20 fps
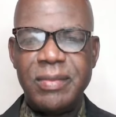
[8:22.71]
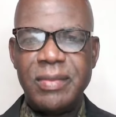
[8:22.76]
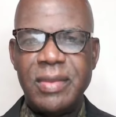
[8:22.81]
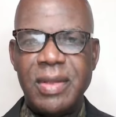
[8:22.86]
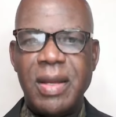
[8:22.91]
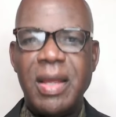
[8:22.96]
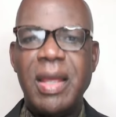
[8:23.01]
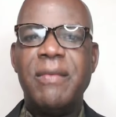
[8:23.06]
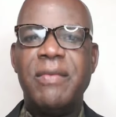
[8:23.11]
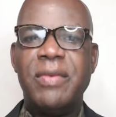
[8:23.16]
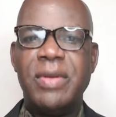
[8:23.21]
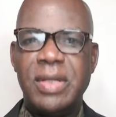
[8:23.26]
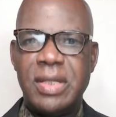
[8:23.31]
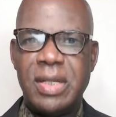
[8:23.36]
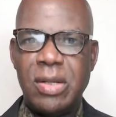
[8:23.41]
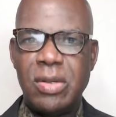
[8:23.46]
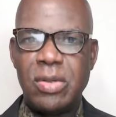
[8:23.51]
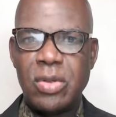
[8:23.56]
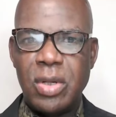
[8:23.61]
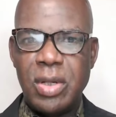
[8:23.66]
If
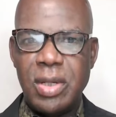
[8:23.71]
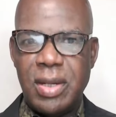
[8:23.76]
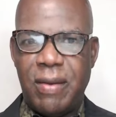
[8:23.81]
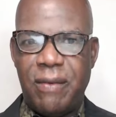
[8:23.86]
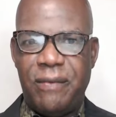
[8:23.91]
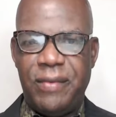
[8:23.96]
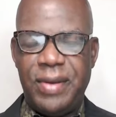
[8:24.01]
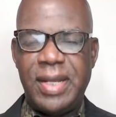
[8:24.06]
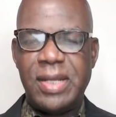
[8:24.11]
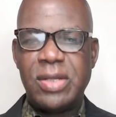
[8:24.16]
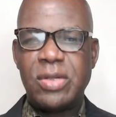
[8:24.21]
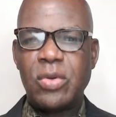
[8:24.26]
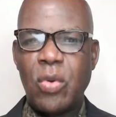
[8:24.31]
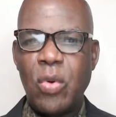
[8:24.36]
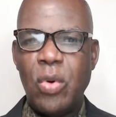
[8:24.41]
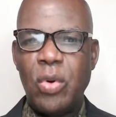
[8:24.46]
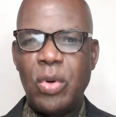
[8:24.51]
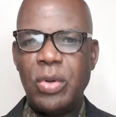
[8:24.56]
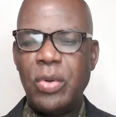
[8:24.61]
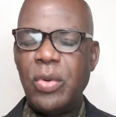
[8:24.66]
it is
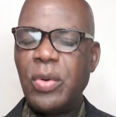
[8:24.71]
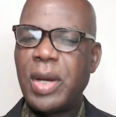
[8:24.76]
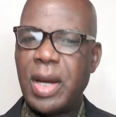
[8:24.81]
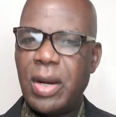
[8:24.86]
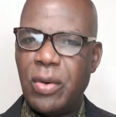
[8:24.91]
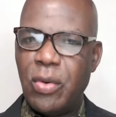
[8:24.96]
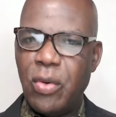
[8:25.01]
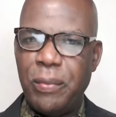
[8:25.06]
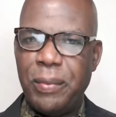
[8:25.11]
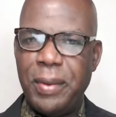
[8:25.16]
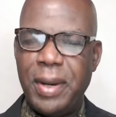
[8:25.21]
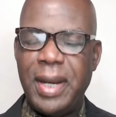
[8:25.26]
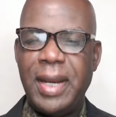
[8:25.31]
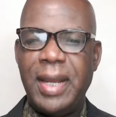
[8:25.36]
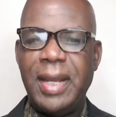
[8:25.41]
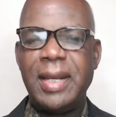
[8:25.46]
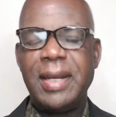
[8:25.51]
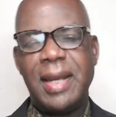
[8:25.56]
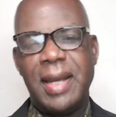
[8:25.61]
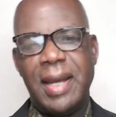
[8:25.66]
cold, you can open
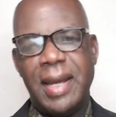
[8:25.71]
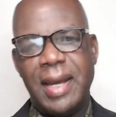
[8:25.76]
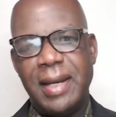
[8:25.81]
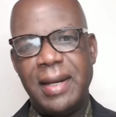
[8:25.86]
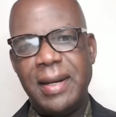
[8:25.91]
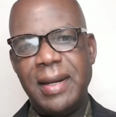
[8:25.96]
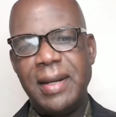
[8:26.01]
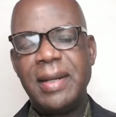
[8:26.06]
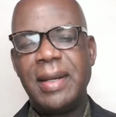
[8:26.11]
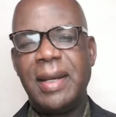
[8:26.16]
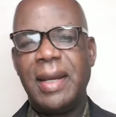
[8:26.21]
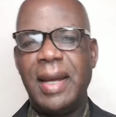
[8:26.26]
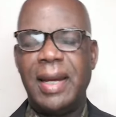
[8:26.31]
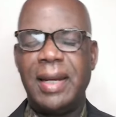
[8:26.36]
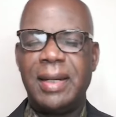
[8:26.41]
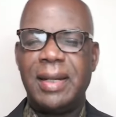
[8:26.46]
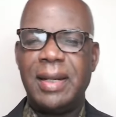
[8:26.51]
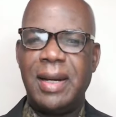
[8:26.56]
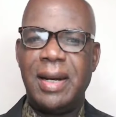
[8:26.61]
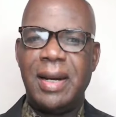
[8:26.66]
it and
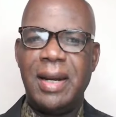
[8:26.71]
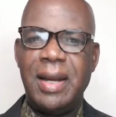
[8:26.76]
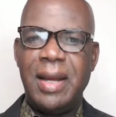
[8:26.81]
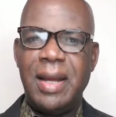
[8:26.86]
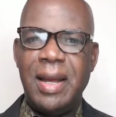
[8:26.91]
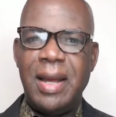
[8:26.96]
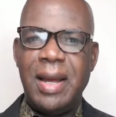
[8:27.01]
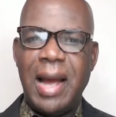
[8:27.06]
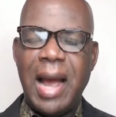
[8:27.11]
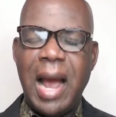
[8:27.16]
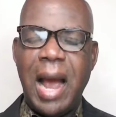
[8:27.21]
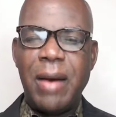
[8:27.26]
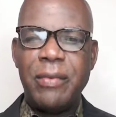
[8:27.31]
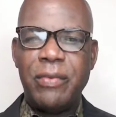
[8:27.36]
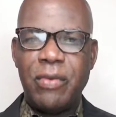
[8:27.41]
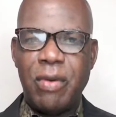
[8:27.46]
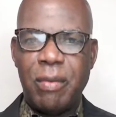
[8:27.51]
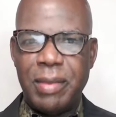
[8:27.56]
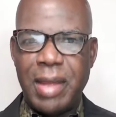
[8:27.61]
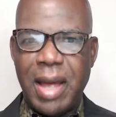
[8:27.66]
get out
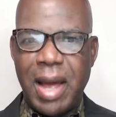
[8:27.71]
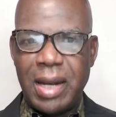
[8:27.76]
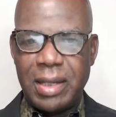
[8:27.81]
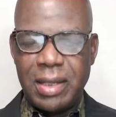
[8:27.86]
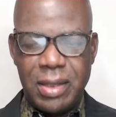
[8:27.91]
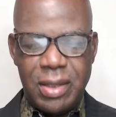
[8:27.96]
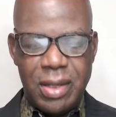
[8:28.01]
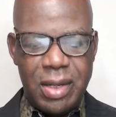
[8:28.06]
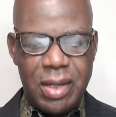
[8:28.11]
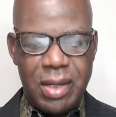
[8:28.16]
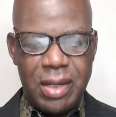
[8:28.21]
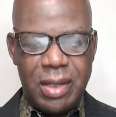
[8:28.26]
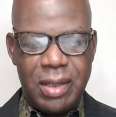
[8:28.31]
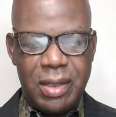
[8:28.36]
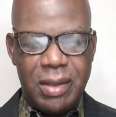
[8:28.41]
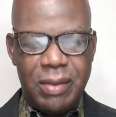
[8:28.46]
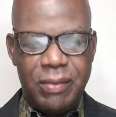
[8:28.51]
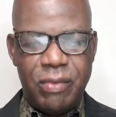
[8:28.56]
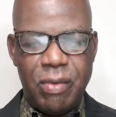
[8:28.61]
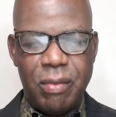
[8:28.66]
from that
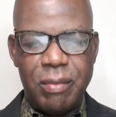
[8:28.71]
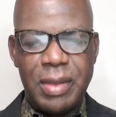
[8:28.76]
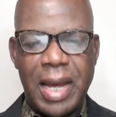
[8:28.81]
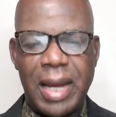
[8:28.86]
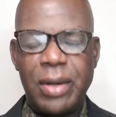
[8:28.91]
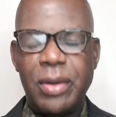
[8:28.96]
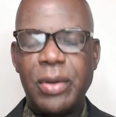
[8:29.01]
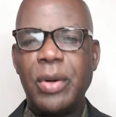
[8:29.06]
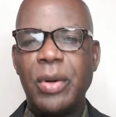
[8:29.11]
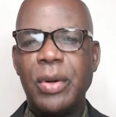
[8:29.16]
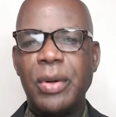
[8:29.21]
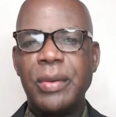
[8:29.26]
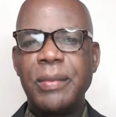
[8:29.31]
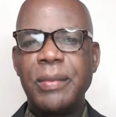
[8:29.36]
door.